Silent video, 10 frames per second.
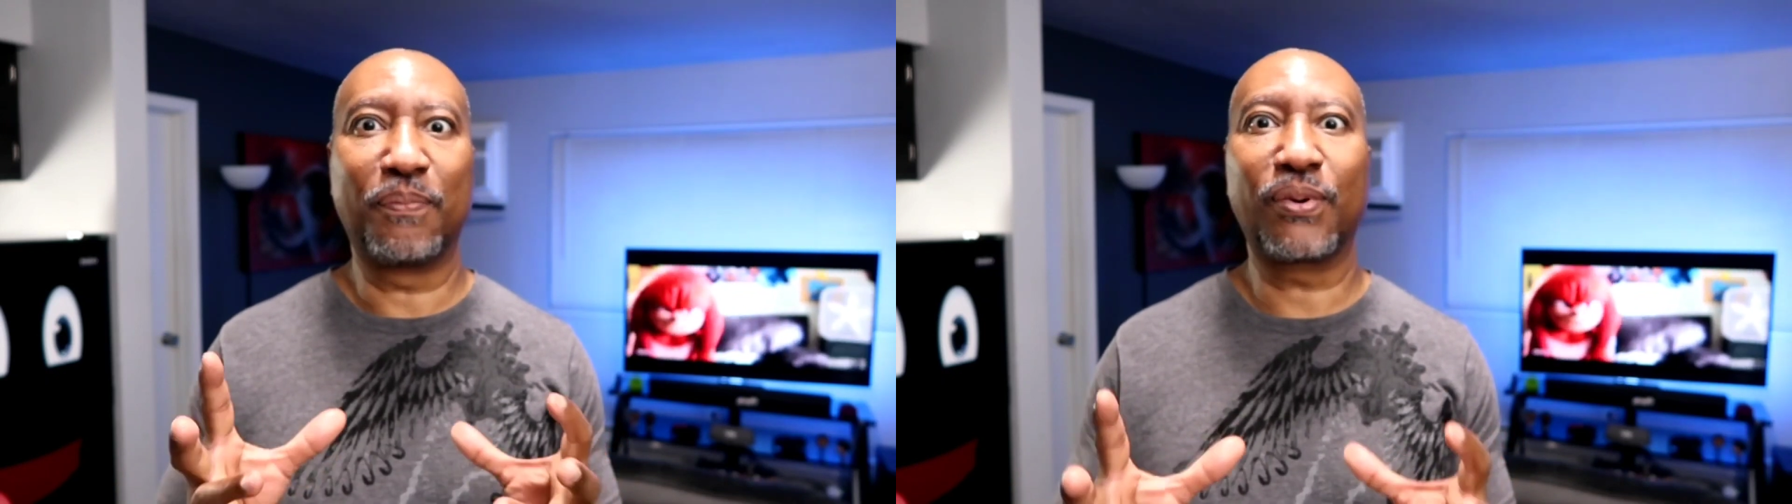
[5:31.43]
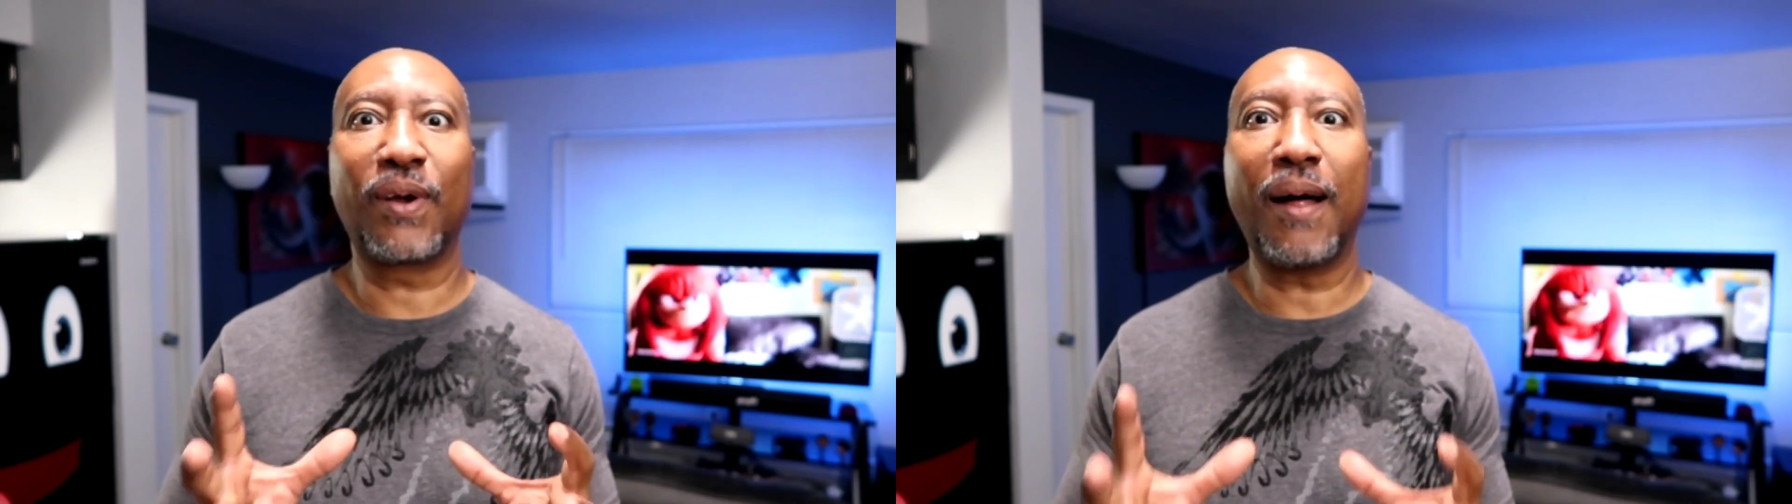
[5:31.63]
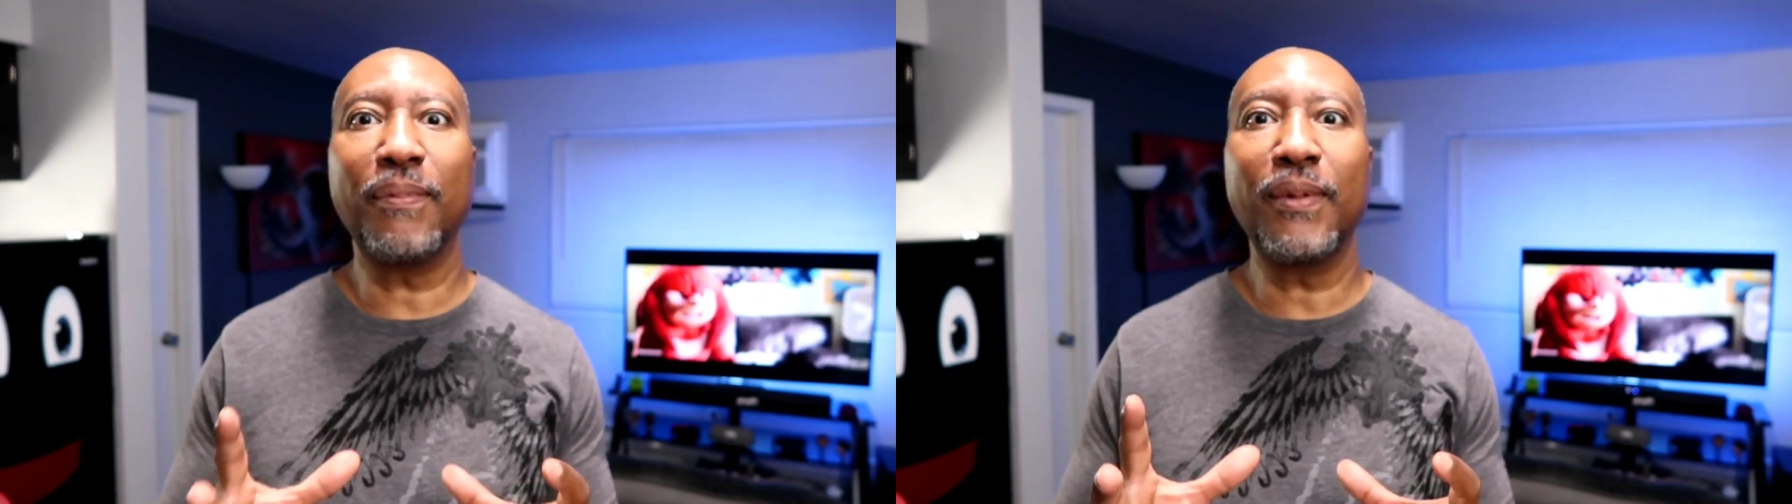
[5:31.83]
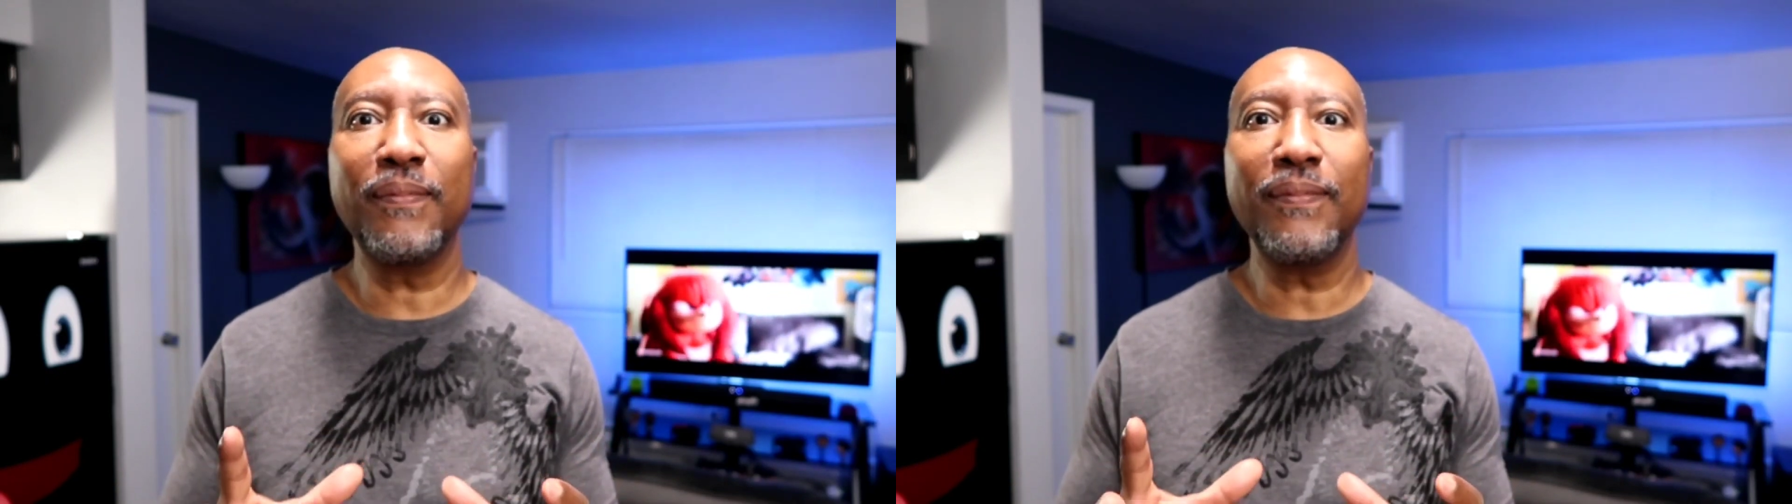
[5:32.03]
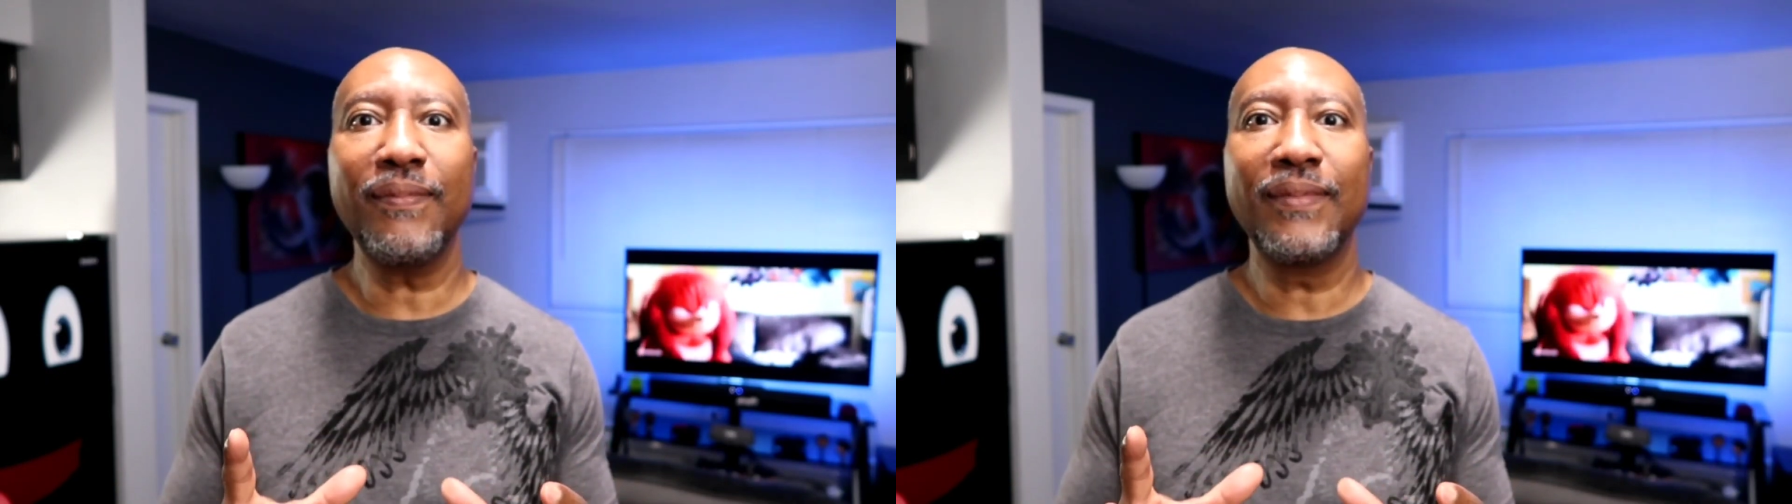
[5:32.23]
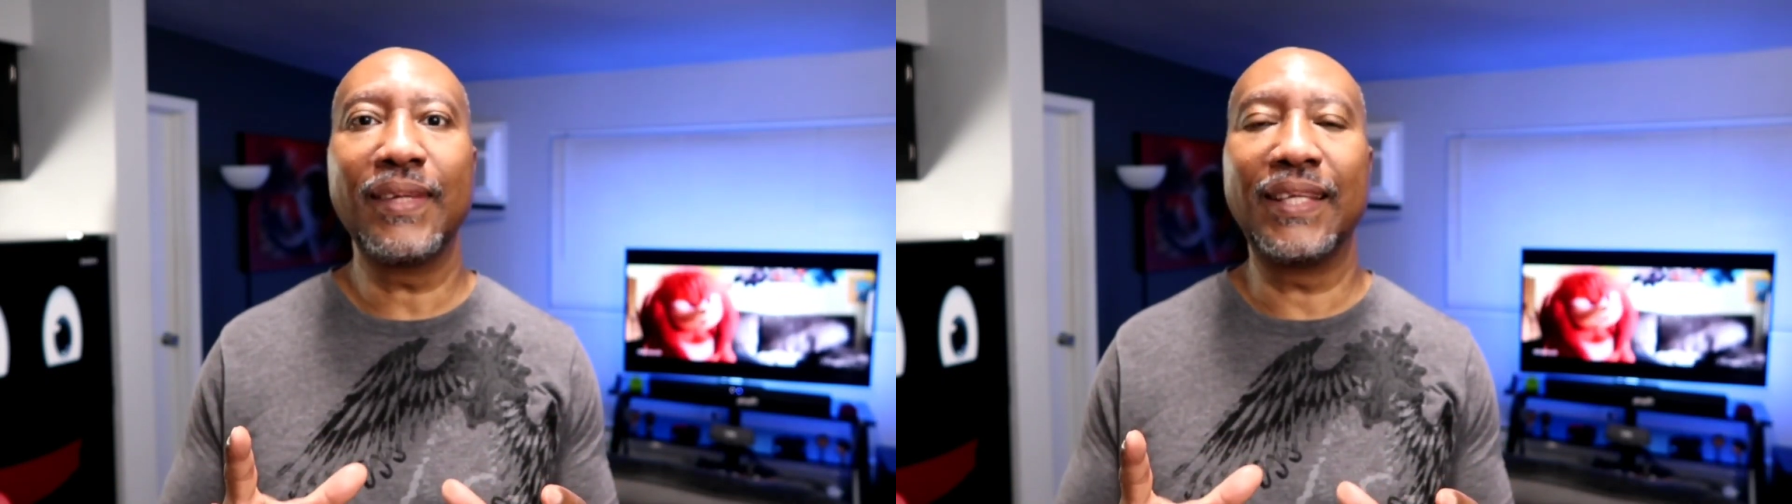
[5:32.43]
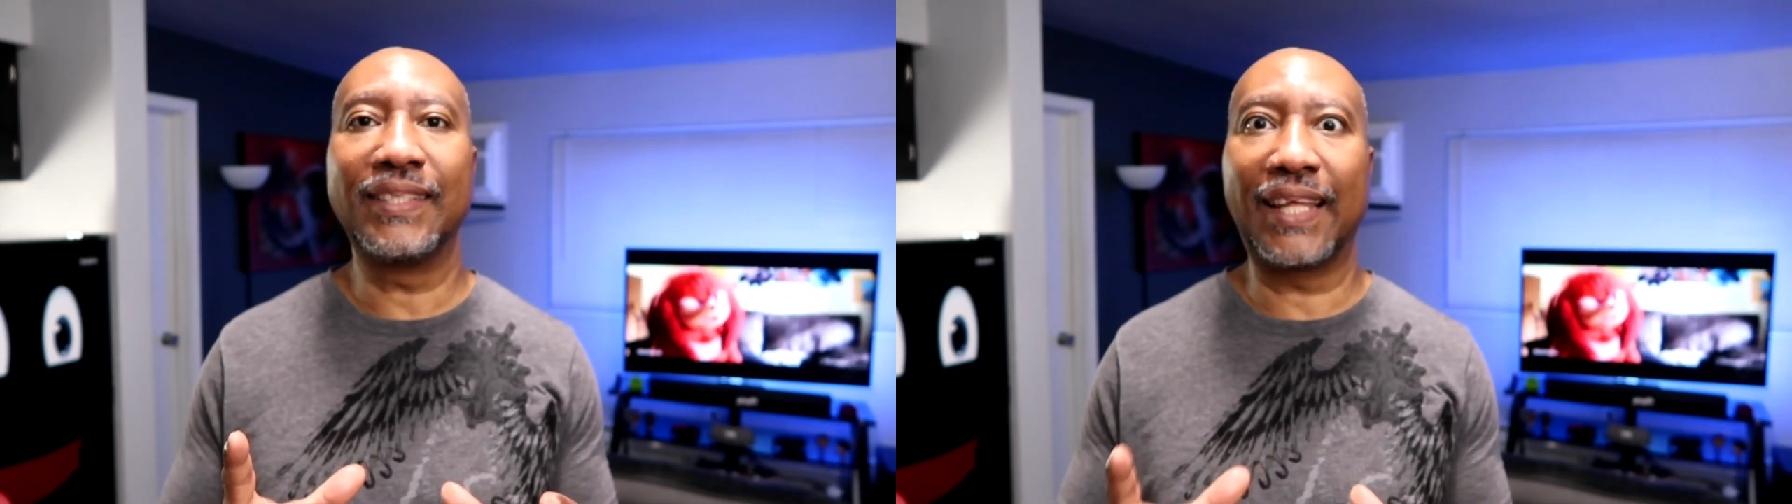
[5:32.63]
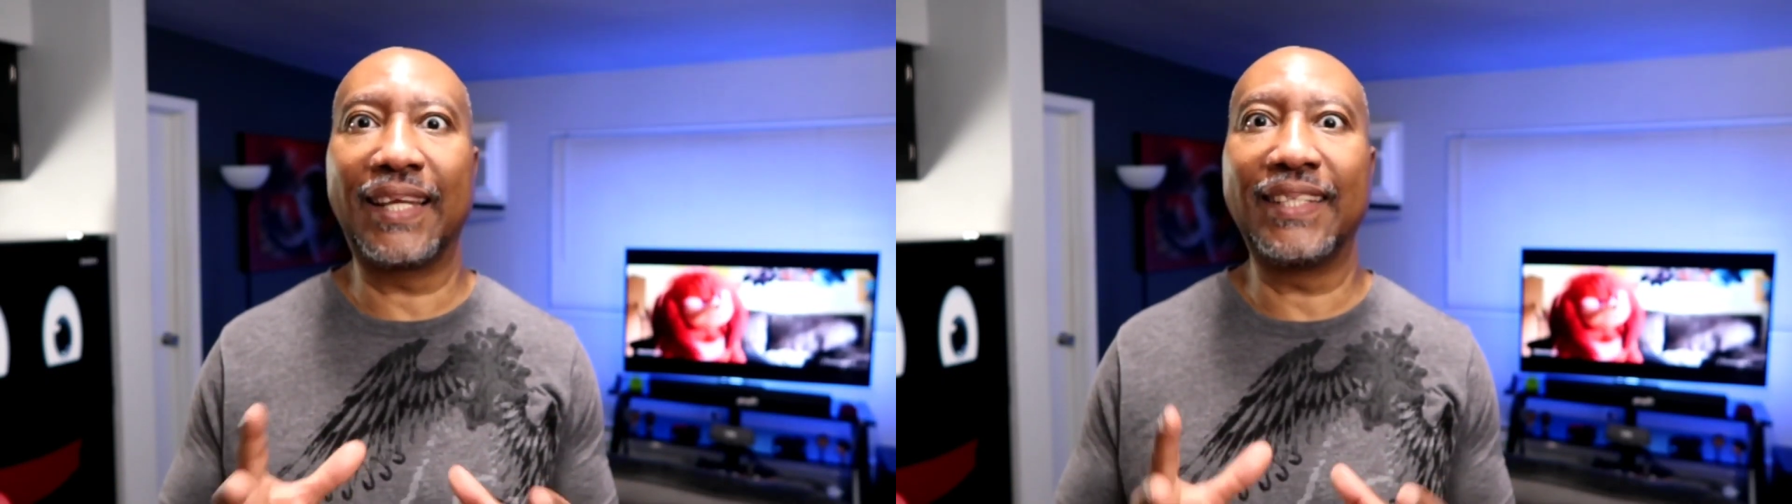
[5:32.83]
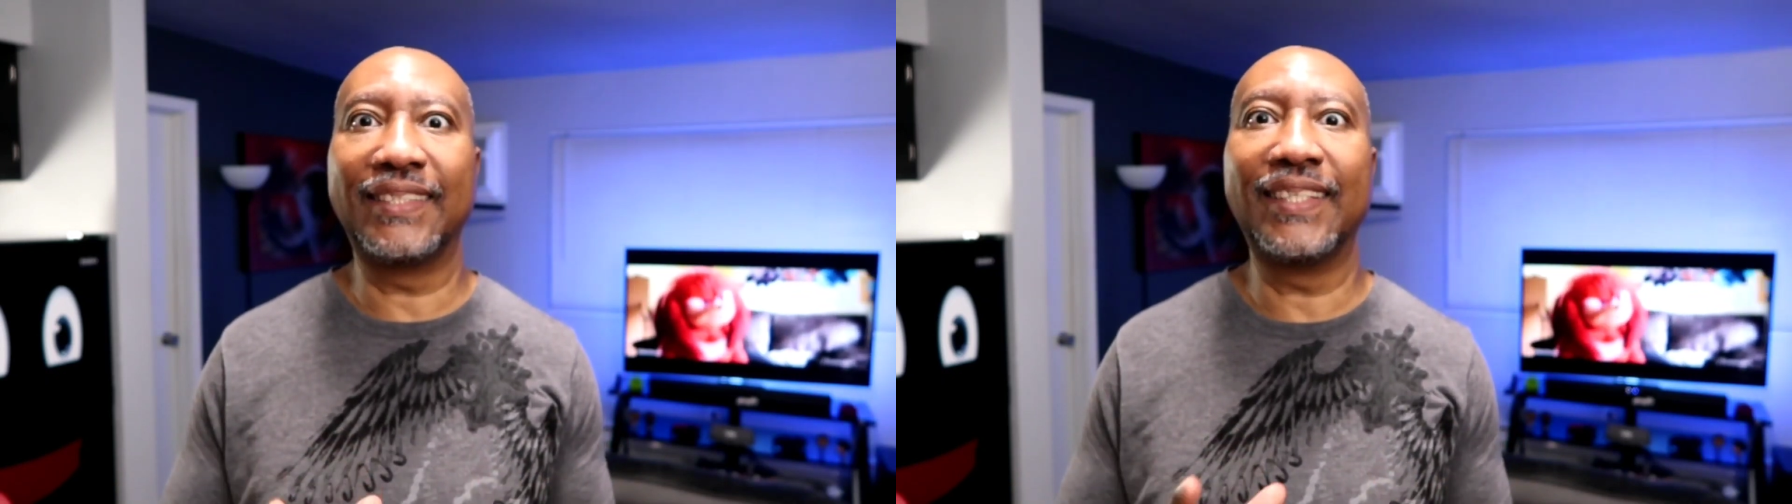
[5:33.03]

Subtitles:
The problem is that